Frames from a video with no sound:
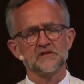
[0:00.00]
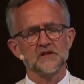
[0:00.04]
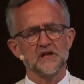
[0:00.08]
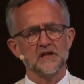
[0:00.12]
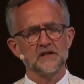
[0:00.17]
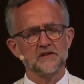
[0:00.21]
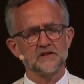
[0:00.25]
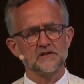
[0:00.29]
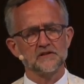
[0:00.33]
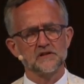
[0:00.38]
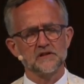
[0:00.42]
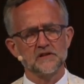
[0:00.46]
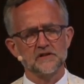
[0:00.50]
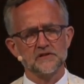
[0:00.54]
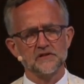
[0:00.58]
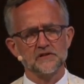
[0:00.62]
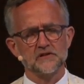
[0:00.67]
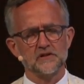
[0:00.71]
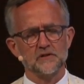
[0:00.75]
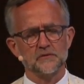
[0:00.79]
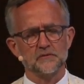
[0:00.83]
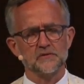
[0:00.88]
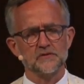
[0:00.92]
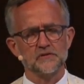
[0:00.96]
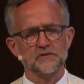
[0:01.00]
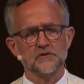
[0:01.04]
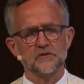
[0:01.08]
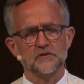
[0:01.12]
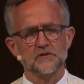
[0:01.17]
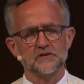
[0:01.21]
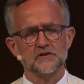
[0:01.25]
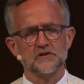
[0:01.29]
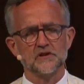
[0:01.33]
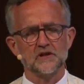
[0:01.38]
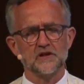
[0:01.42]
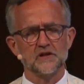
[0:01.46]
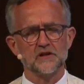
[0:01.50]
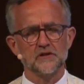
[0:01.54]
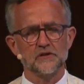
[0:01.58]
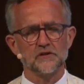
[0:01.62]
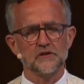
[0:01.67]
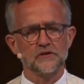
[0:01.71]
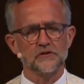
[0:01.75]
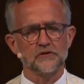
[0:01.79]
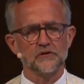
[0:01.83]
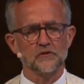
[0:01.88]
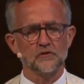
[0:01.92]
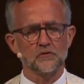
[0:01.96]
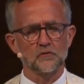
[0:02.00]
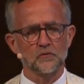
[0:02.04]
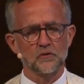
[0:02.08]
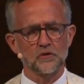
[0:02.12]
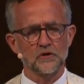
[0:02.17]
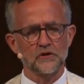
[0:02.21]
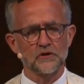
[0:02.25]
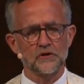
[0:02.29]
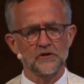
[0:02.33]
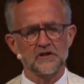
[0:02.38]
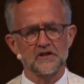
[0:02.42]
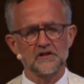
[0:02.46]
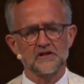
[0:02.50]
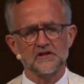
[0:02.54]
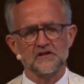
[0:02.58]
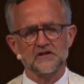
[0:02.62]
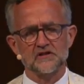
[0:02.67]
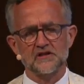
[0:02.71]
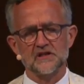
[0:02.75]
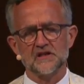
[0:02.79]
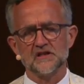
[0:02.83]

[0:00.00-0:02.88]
Ascended Jesus, it was good to hear your word and to